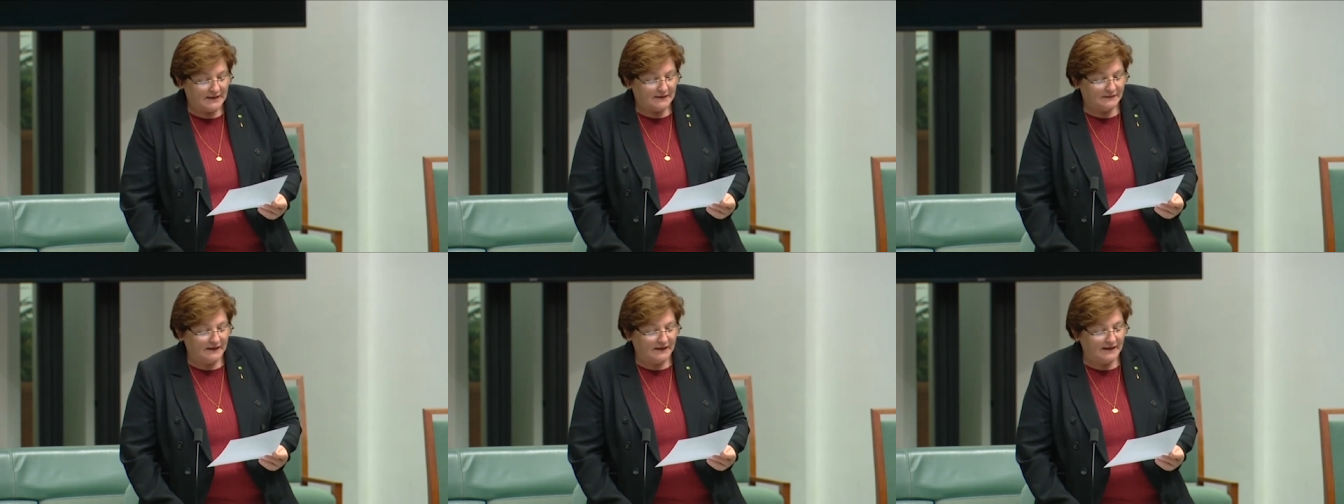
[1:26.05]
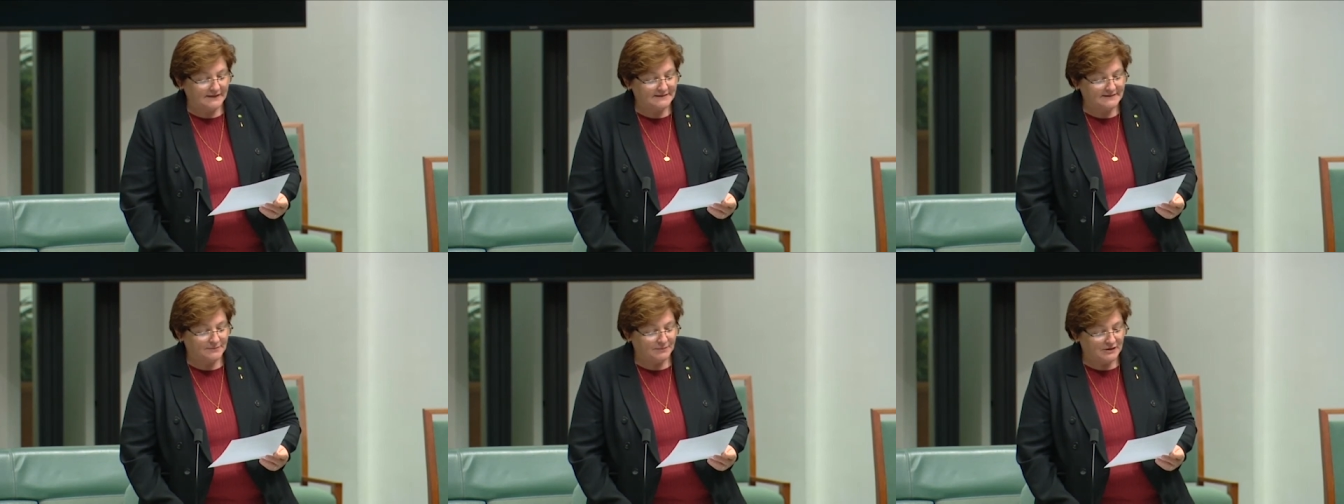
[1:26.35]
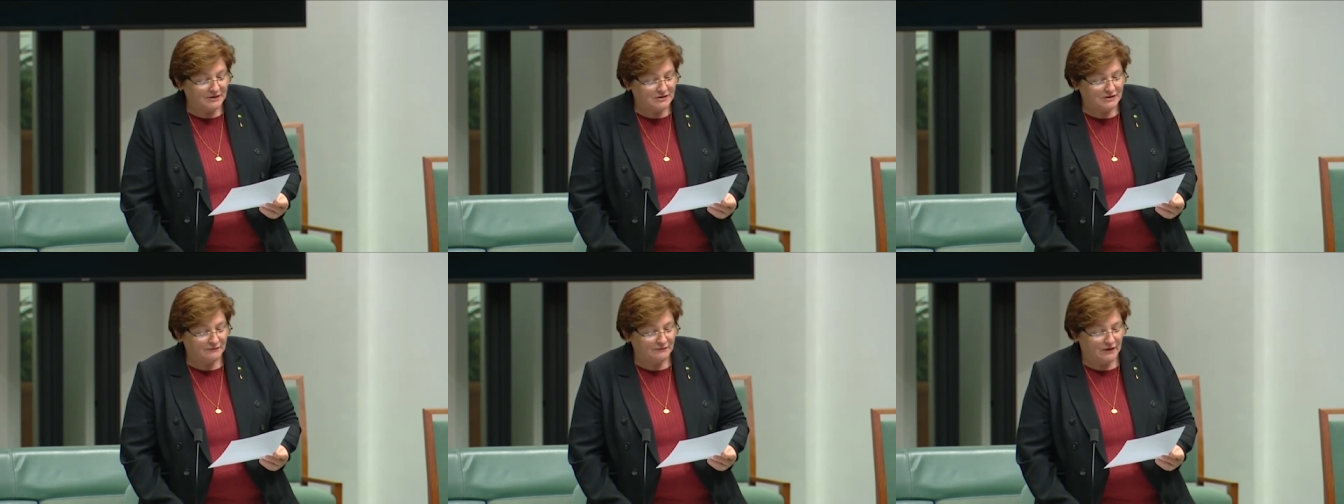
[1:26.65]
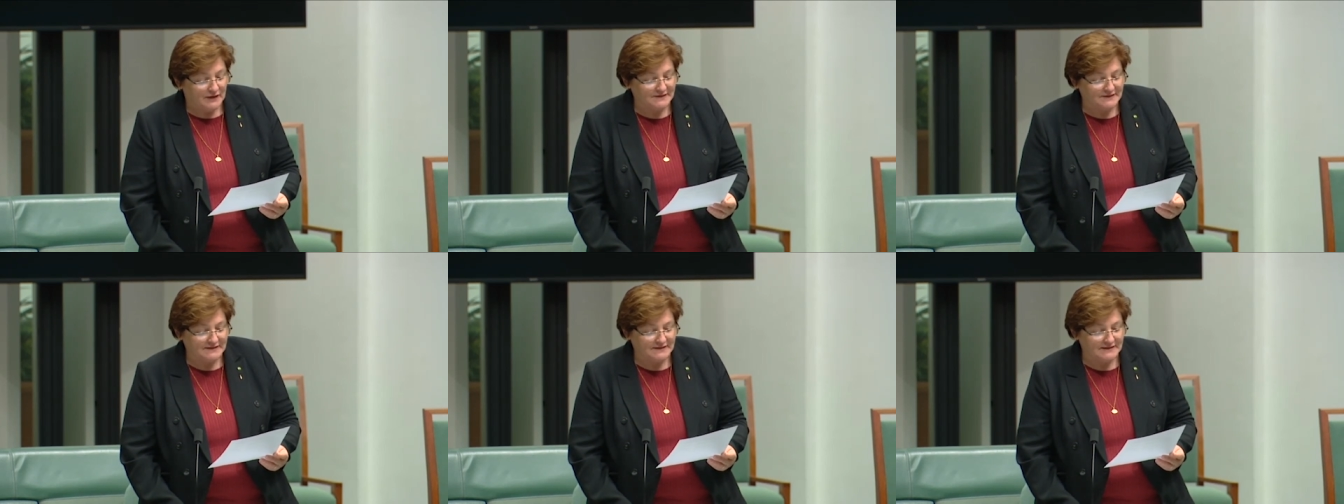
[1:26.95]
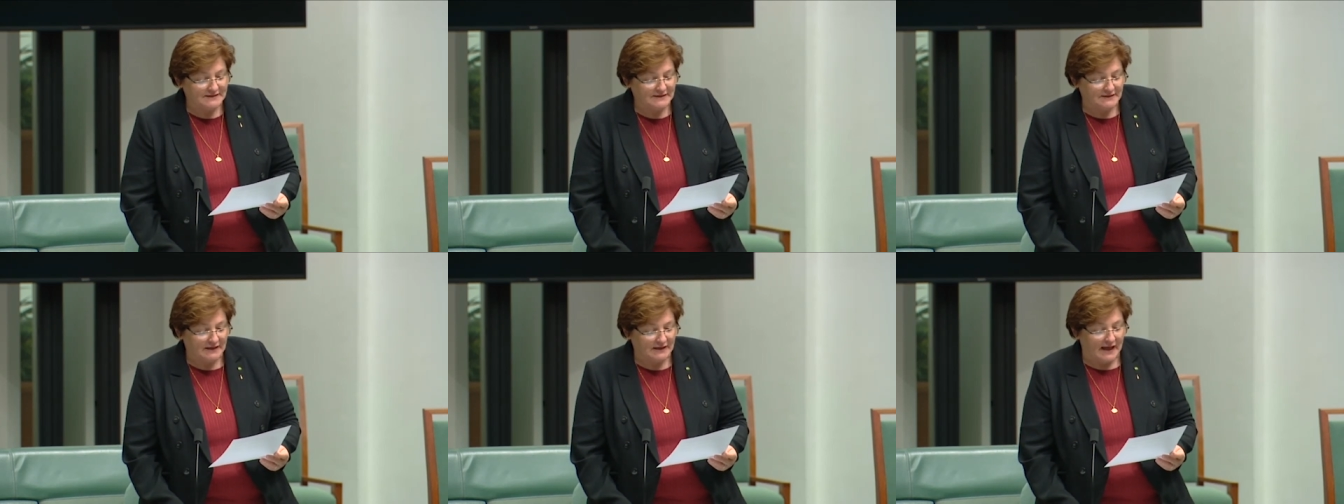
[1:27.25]
The exhibition runs
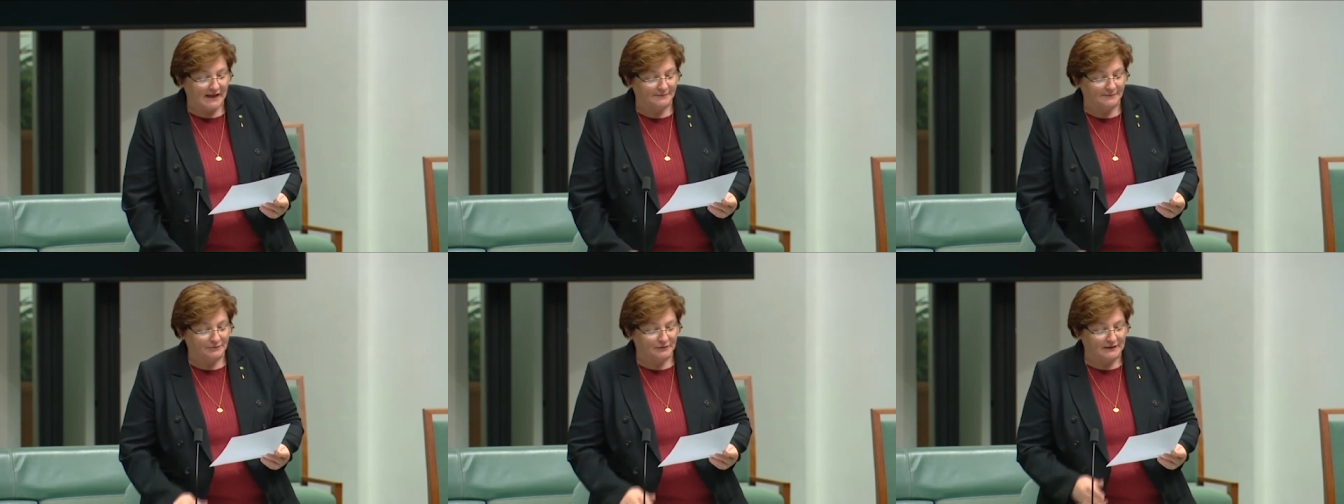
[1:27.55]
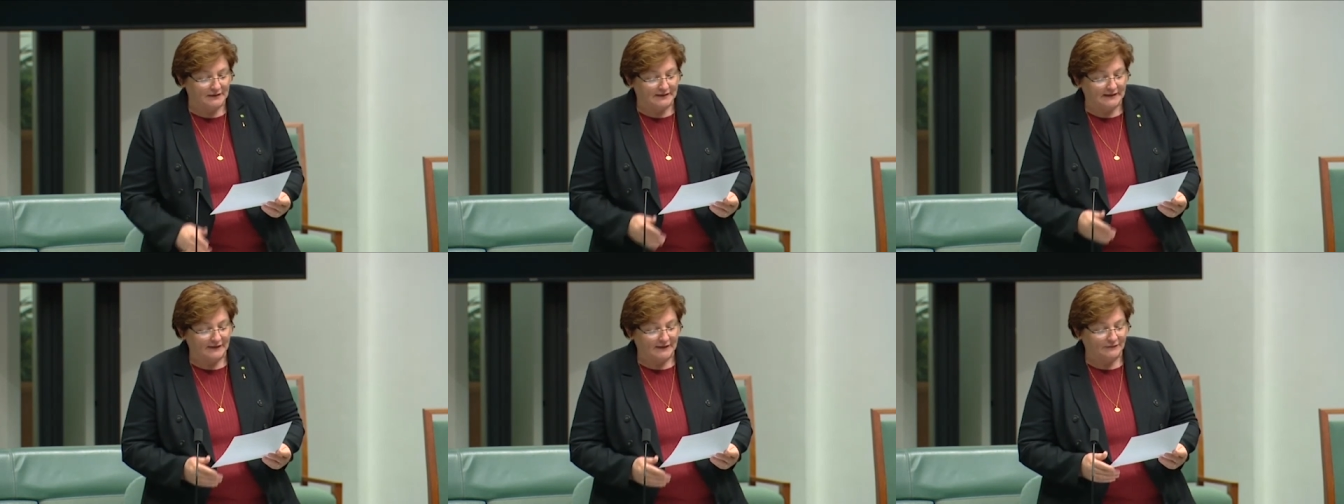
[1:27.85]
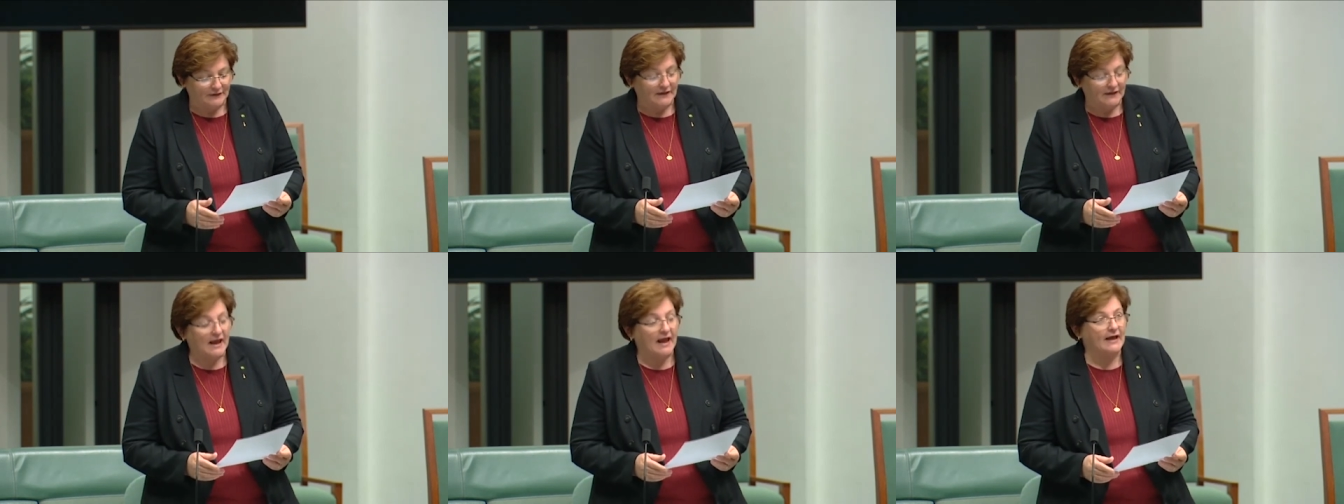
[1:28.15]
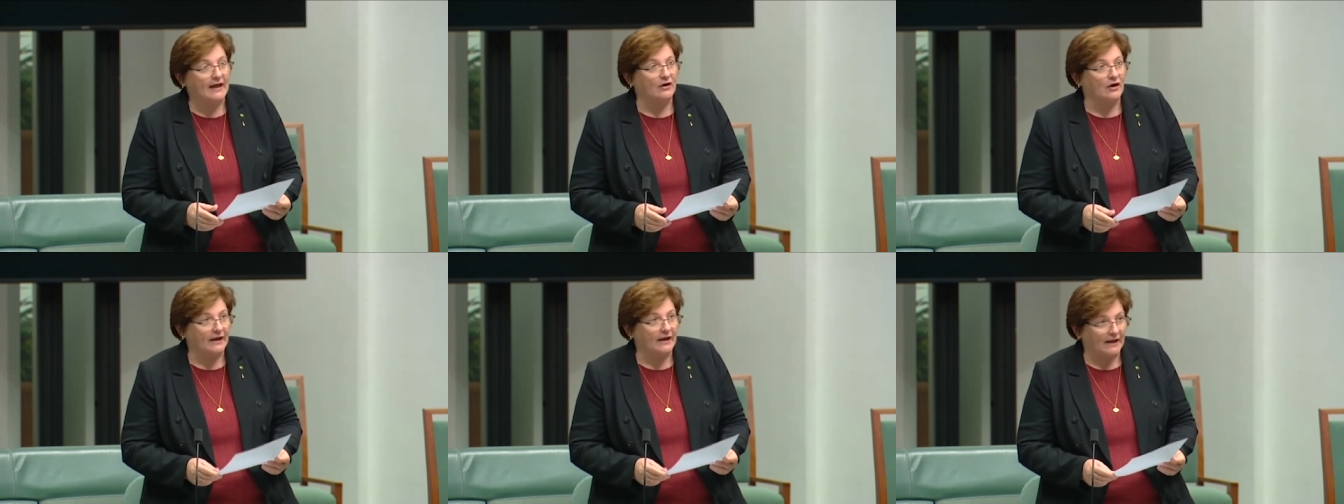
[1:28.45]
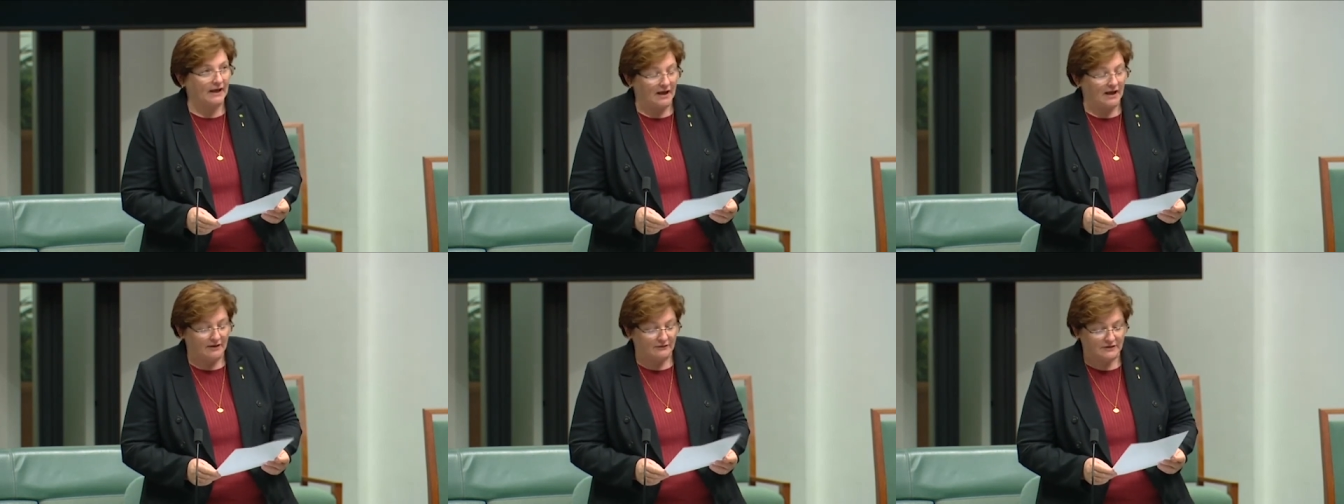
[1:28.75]
until April 11, and I
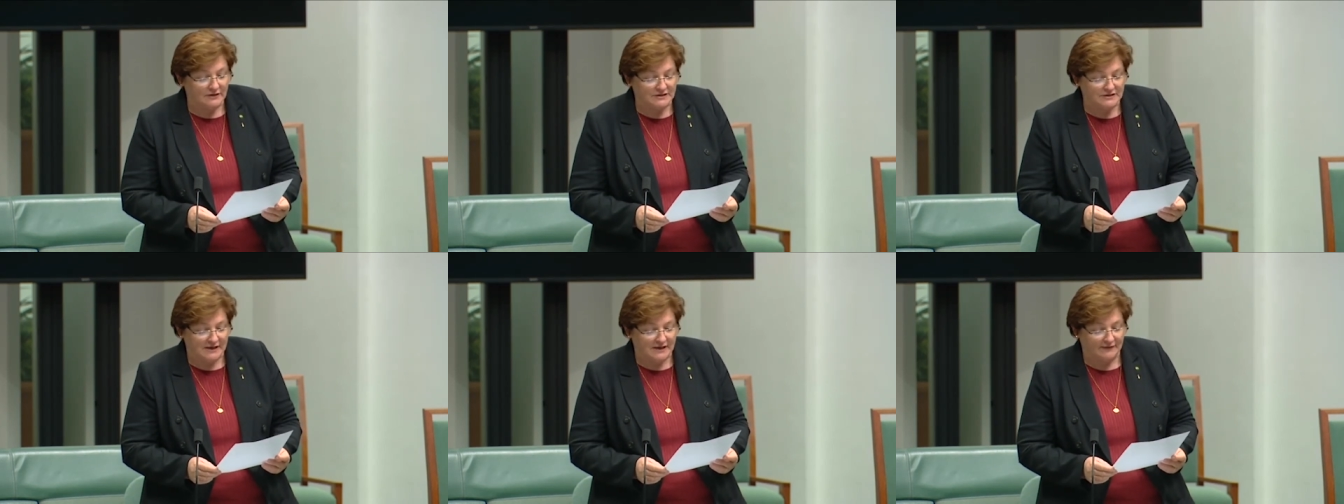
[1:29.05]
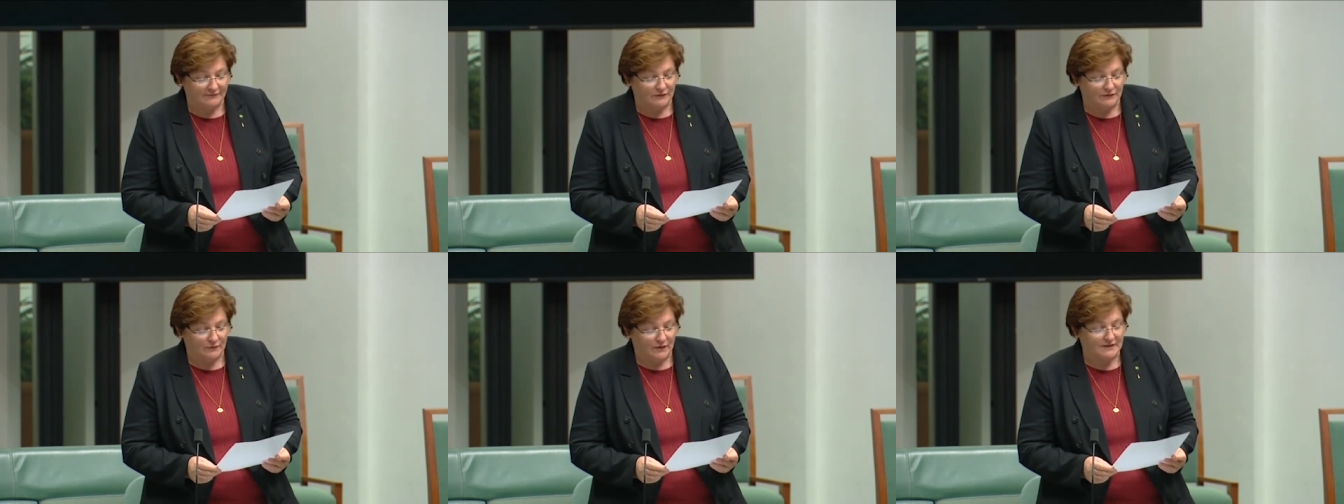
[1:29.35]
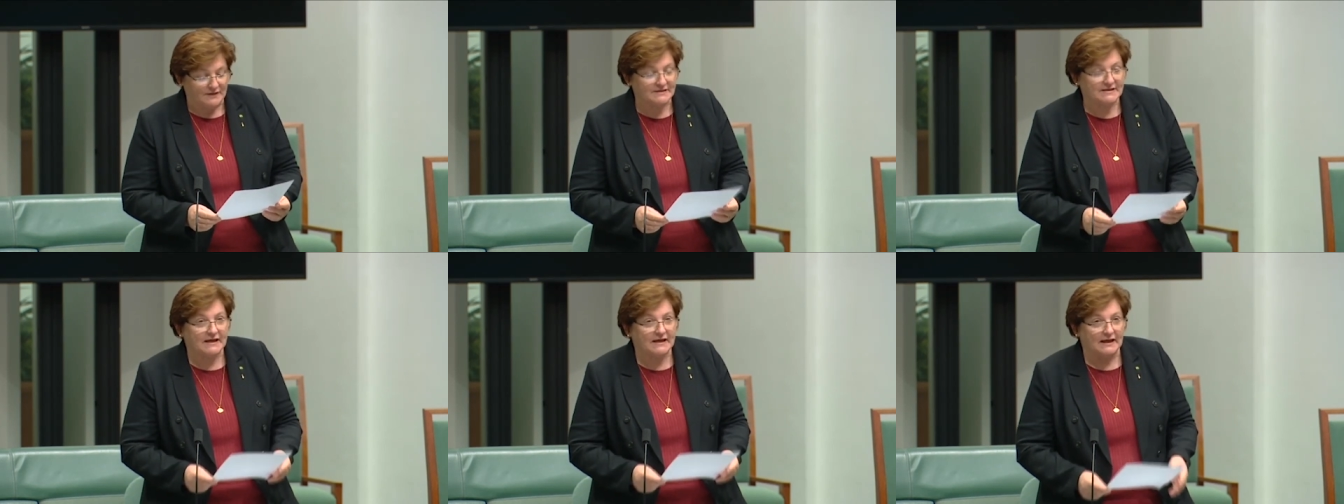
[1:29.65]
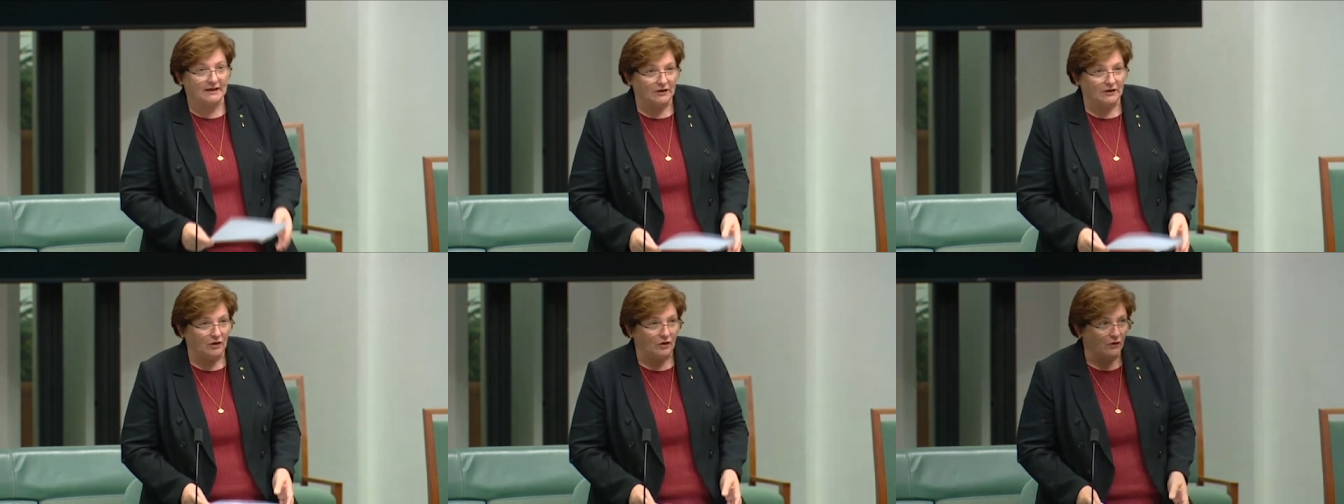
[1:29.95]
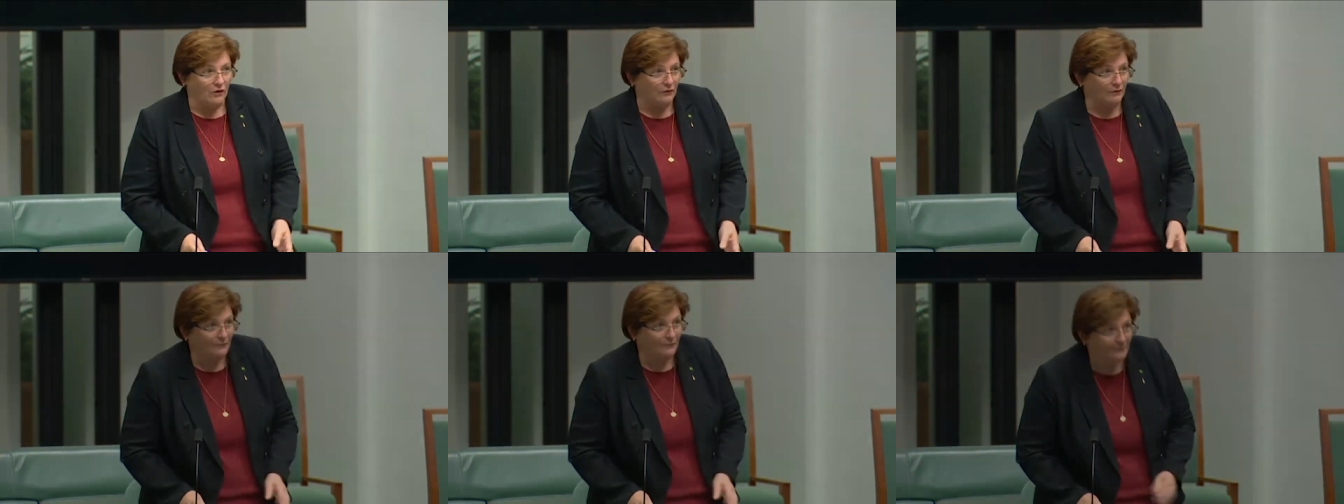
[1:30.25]
encourage everyone to get along.